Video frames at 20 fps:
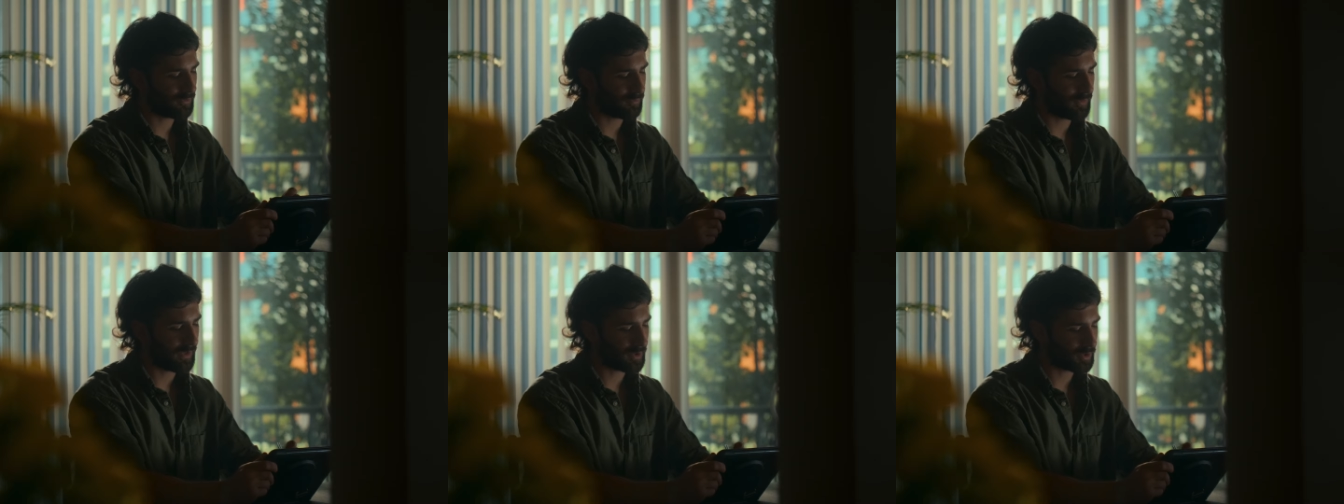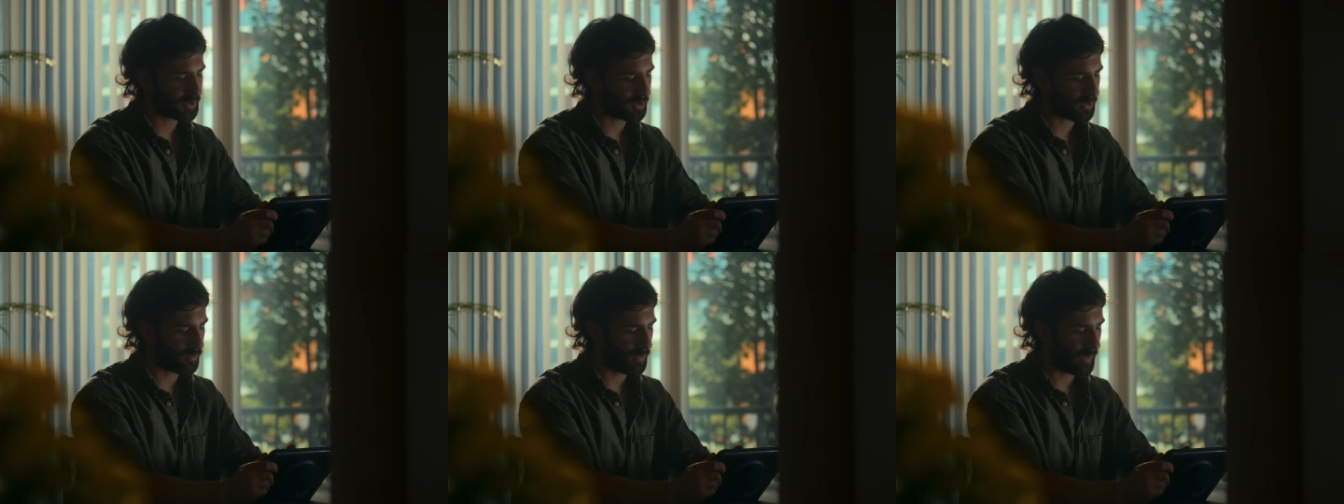to make
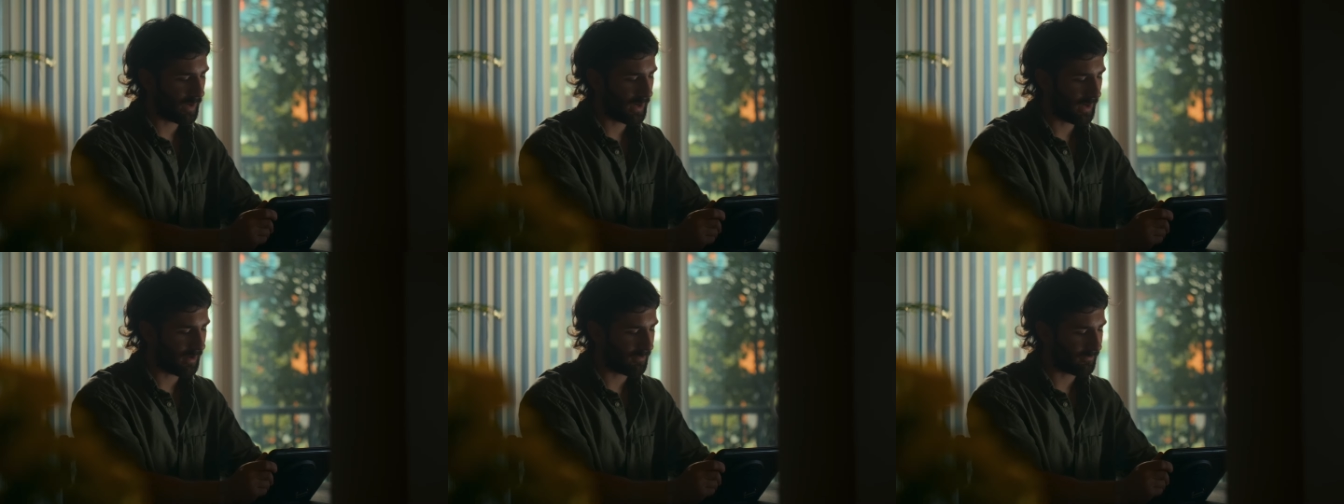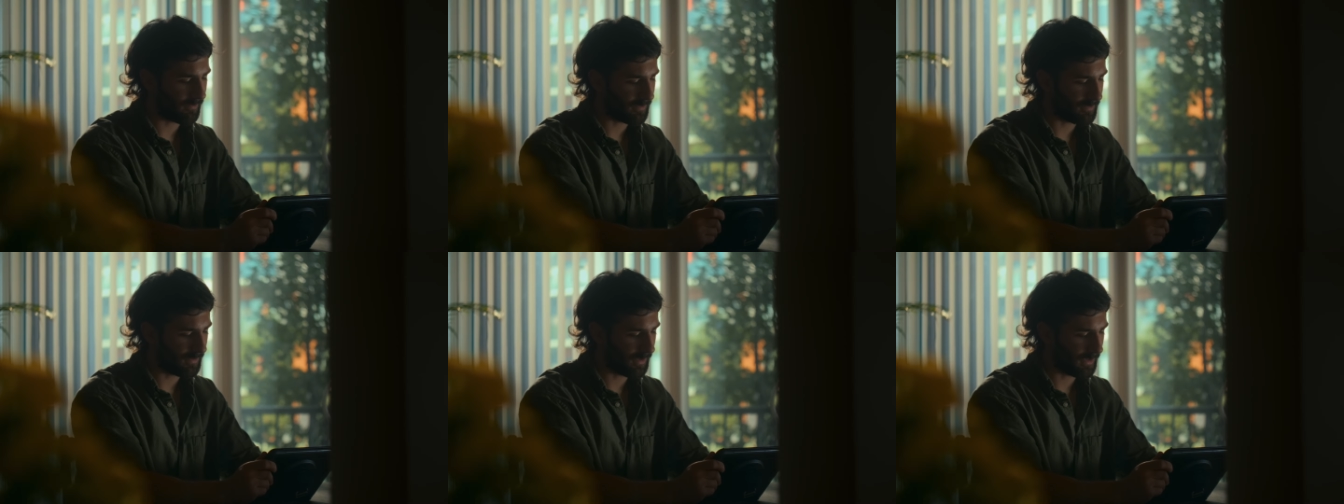sure we have
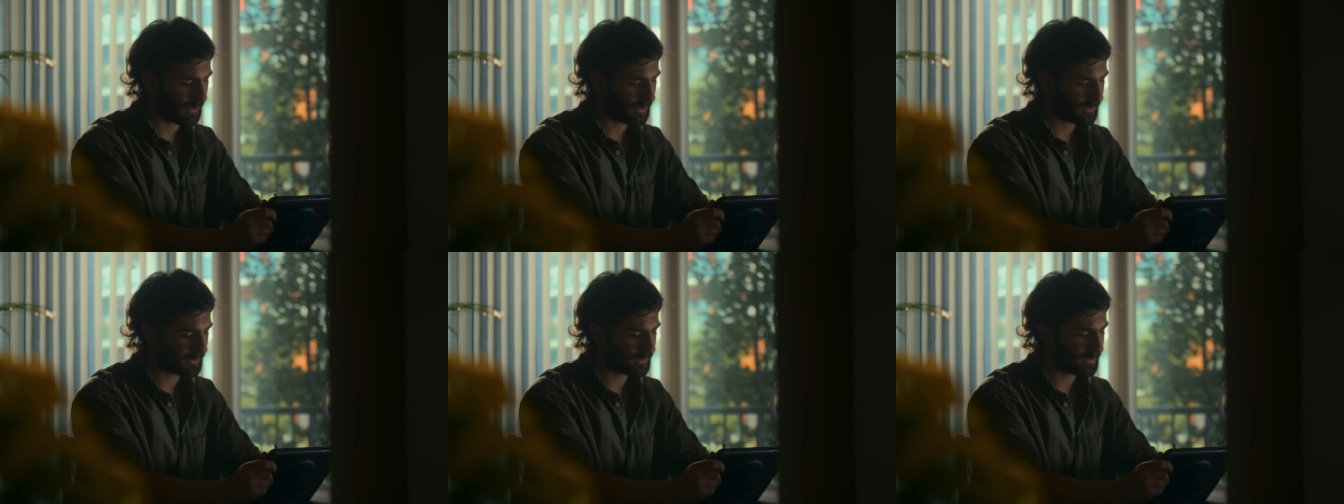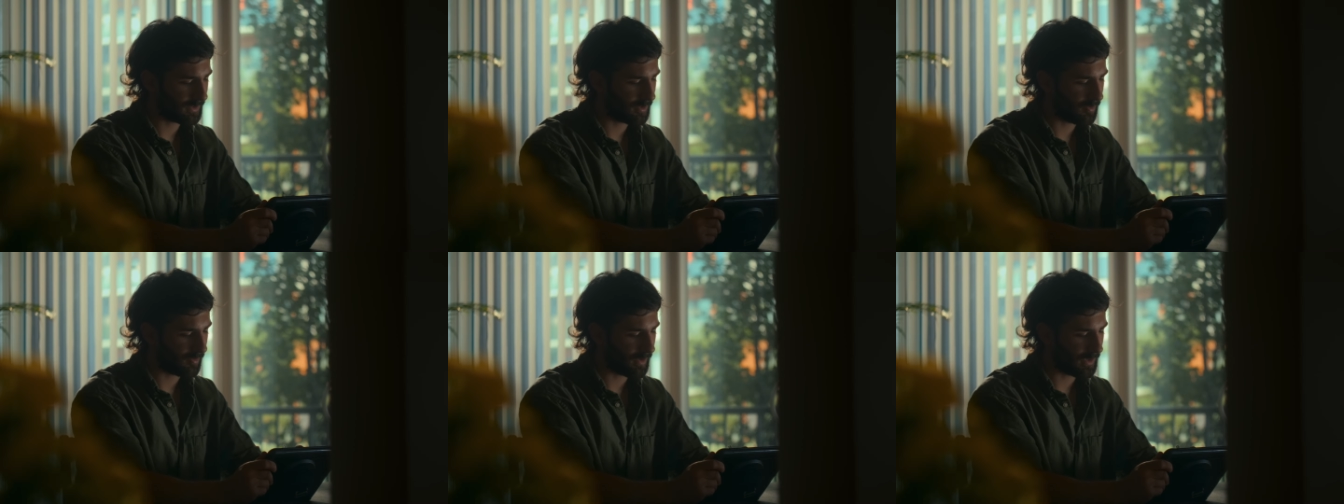a dark
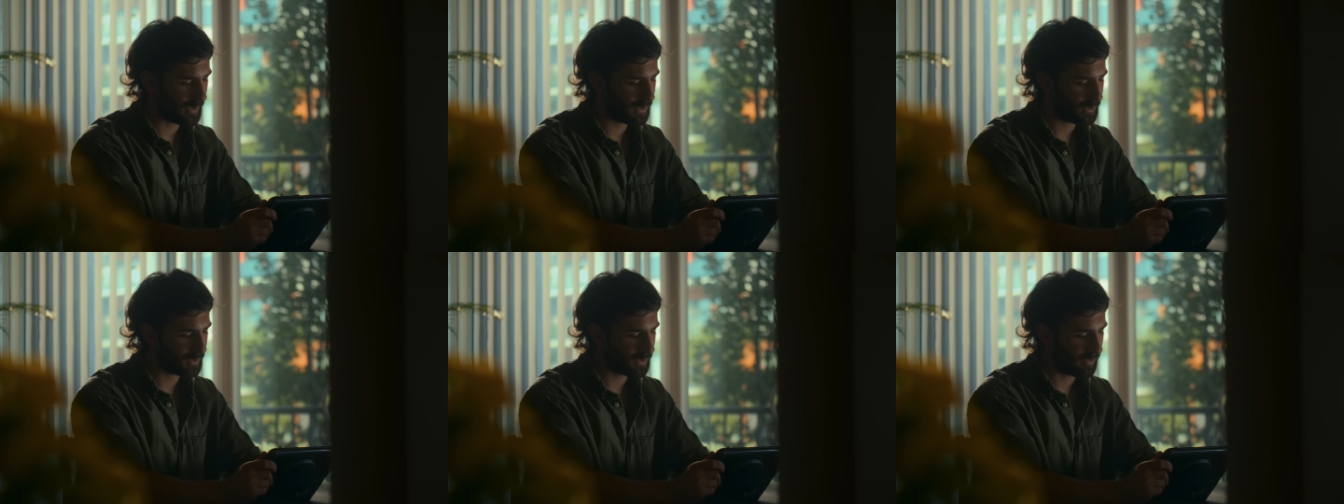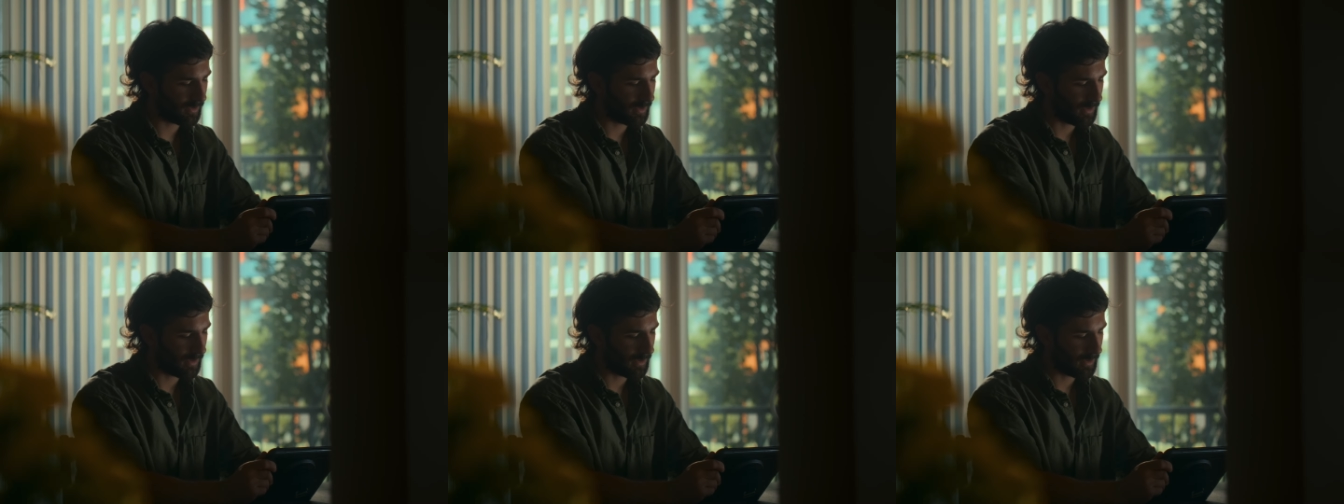
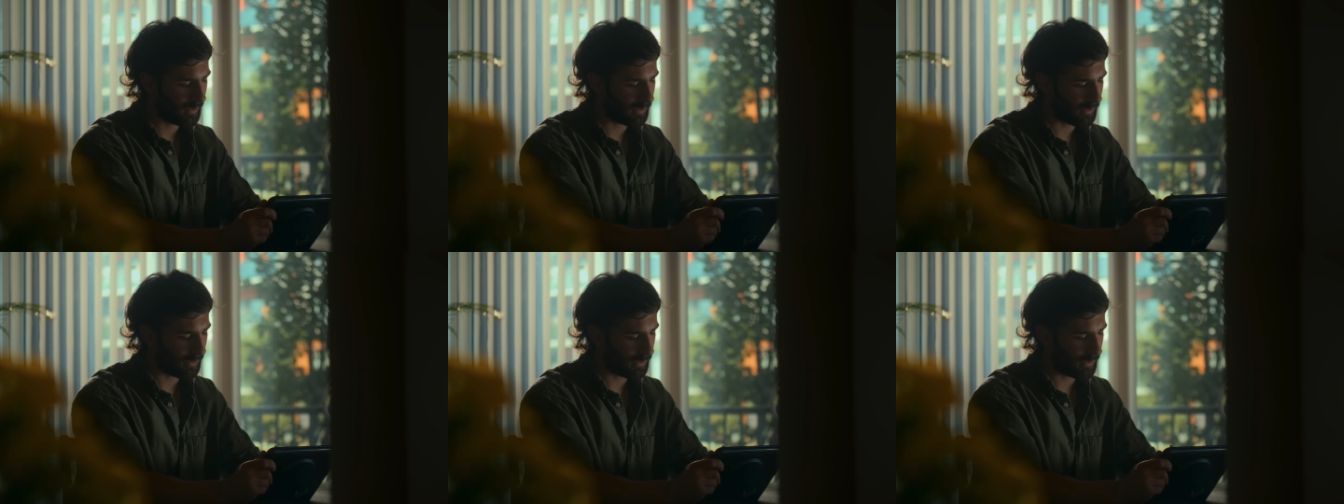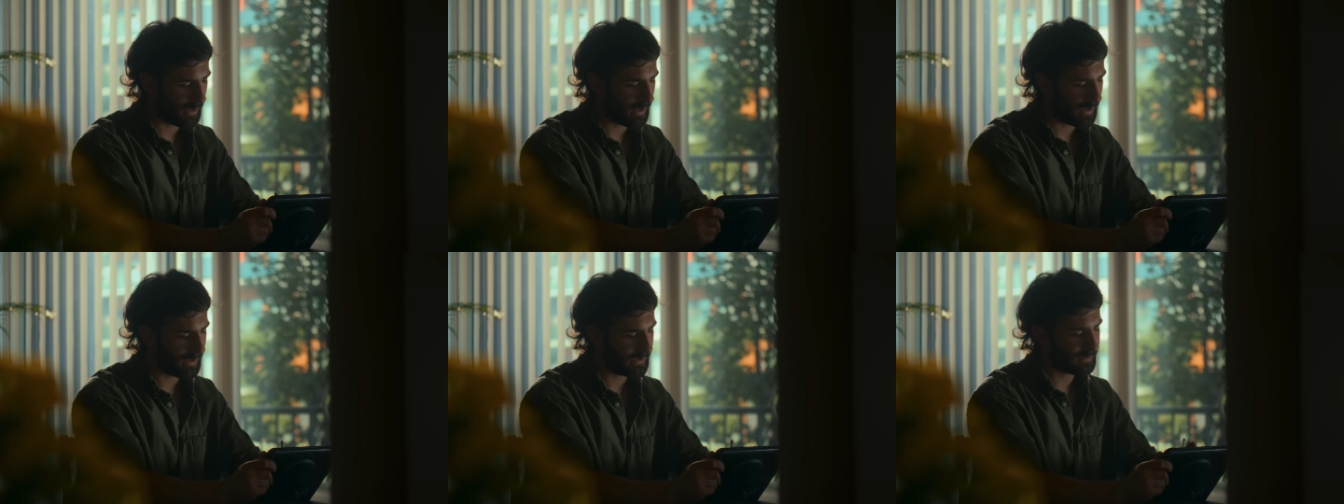situation,
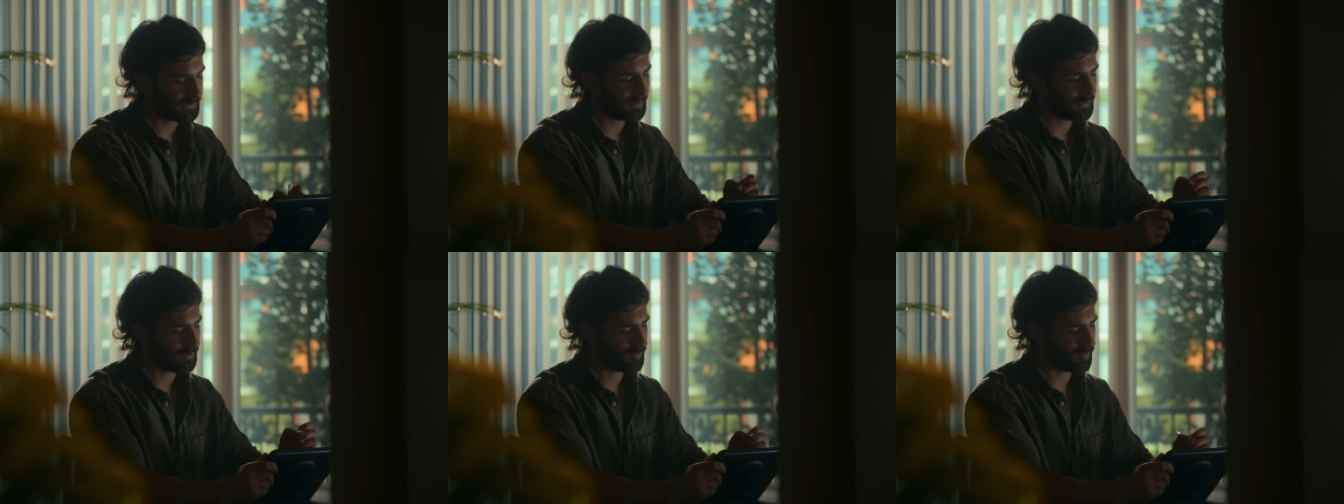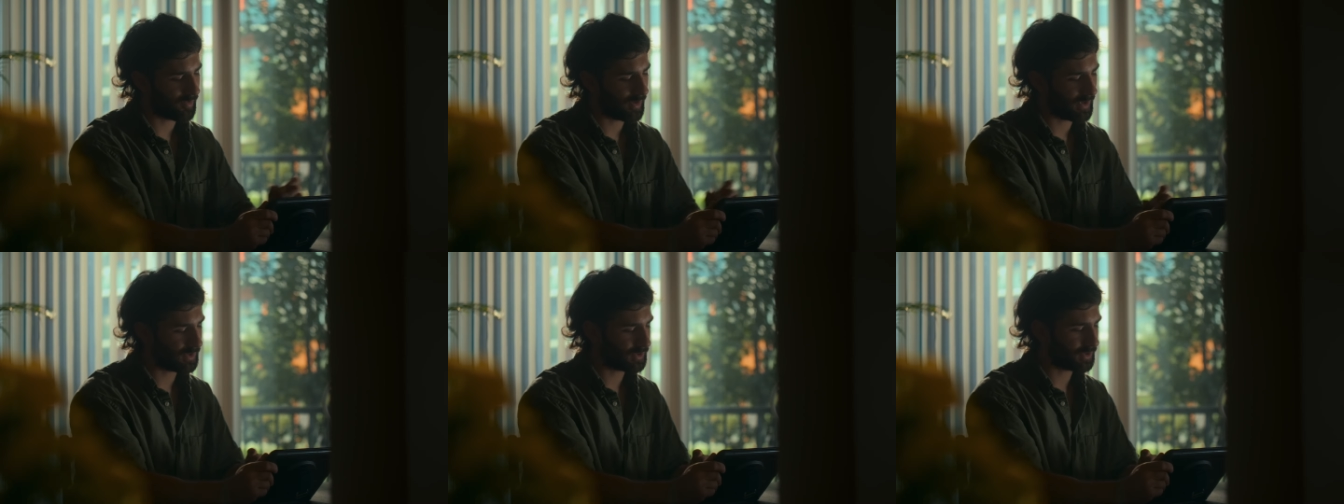light
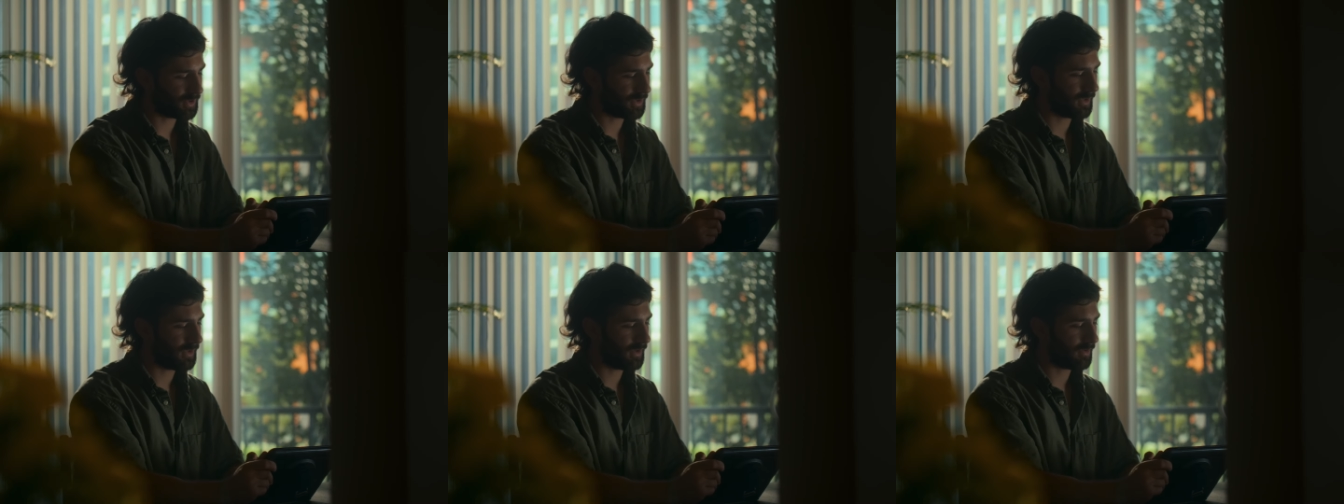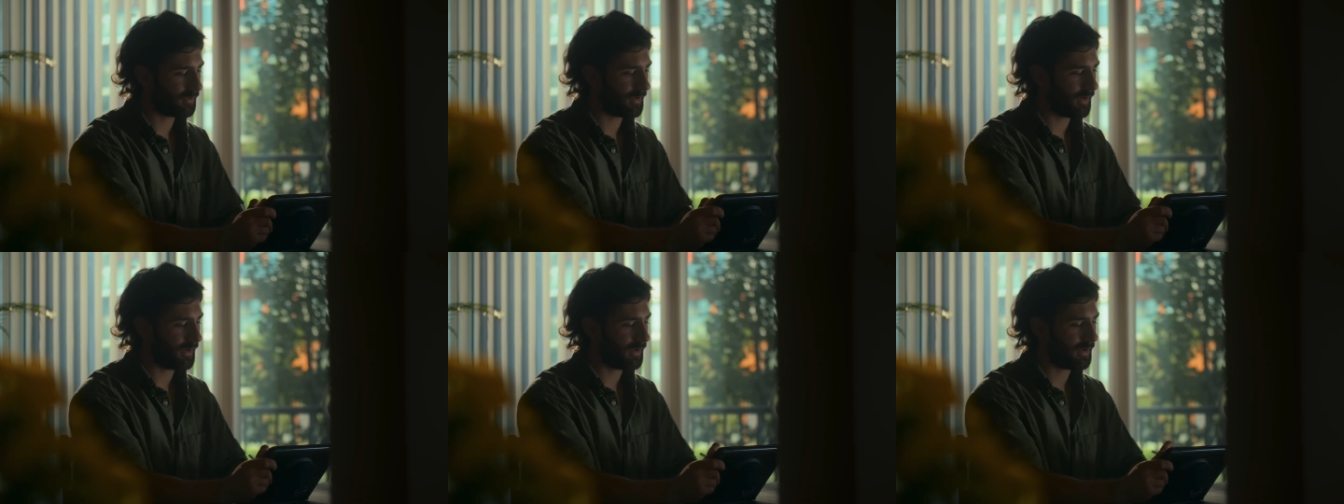situation here, yeah.